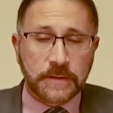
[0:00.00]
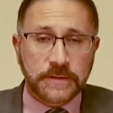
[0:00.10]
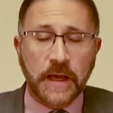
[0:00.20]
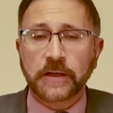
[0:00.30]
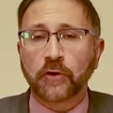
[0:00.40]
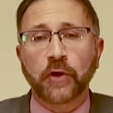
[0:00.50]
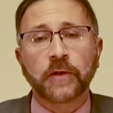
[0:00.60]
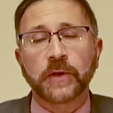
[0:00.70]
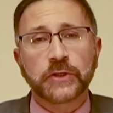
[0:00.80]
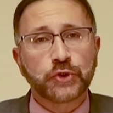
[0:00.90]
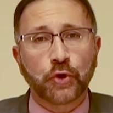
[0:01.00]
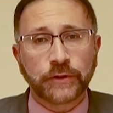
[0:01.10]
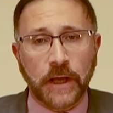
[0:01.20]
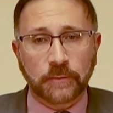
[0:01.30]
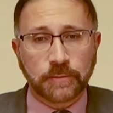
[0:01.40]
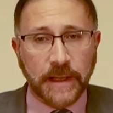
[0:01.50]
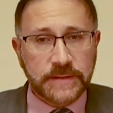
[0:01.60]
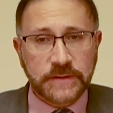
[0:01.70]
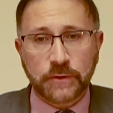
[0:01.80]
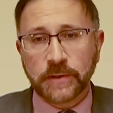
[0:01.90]
Saudi Arabia is no doubt
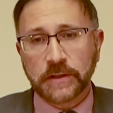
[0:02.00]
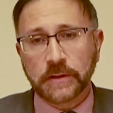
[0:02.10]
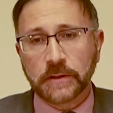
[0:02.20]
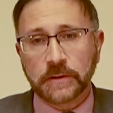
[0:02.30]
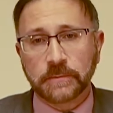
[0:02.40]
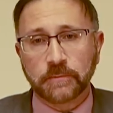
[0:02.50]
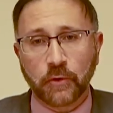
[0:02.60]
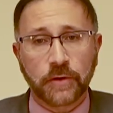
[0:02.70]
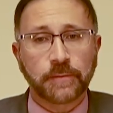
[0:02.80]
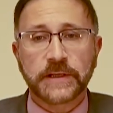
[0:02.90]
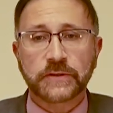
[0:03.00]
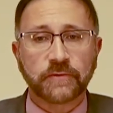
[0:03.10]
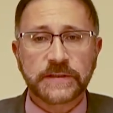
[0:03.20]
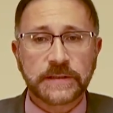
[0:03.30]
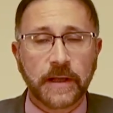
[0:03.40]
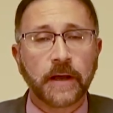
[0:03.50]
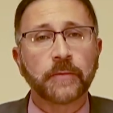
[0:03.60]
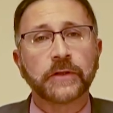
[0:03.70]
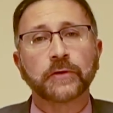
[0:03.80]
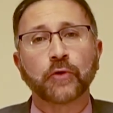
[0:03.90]
blessed to be the birthplace of
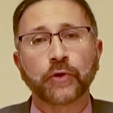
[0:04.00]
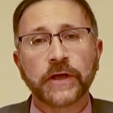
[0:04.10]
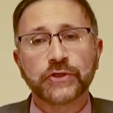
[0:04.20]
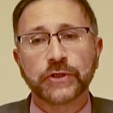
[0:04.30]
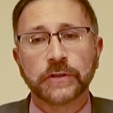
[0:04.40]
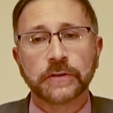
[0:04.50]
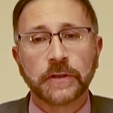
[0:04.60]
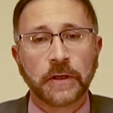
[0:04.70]
Islam and the location